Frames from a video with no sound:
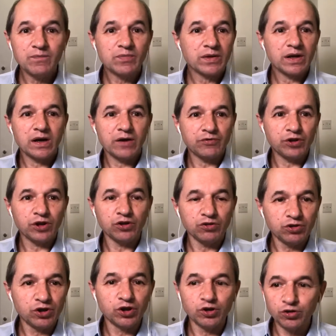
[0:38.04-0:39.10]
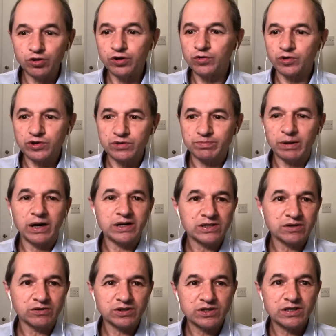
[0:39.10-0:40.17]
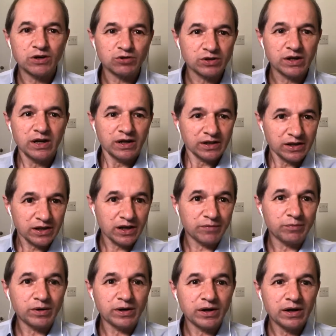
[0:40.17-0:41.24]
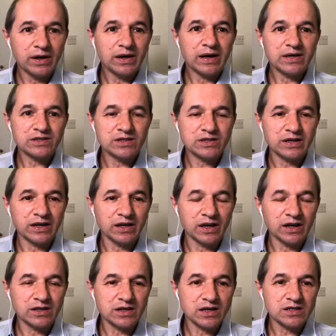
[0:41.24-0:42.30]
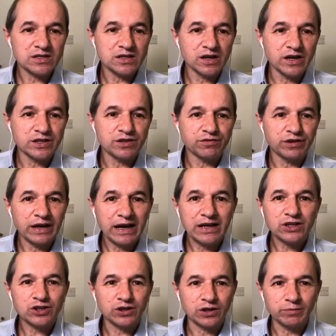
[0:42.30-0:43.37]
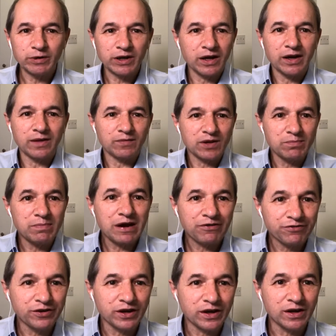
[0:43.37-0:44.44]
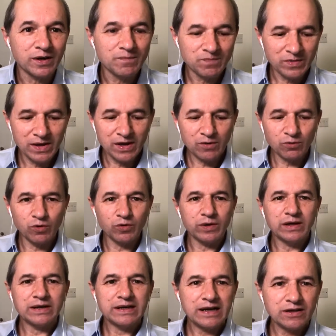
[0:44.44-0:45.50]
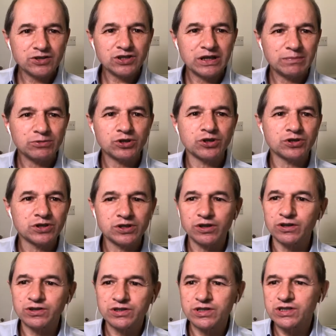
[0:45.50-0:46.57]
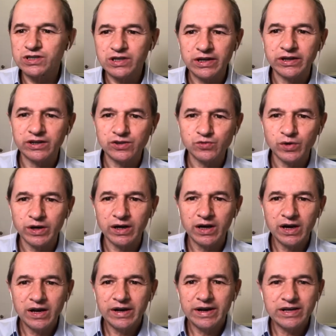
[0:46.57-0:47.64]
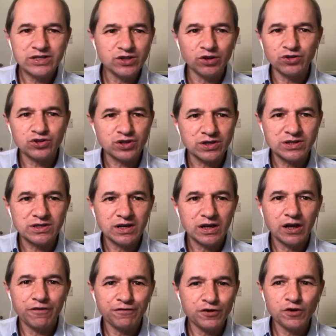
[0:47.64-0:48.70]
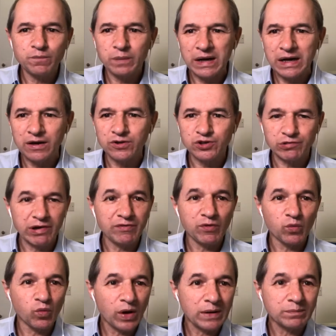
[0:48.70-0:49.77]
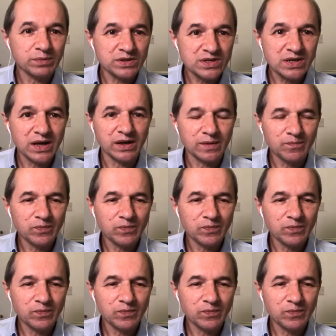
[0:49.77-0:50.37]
everything you do, you want to buy something, sell something, the government has to take a, a slice of the action, a bit like the mafia. Well, now stamp duty's got to the stage where it's not just a few pounds or even one percent.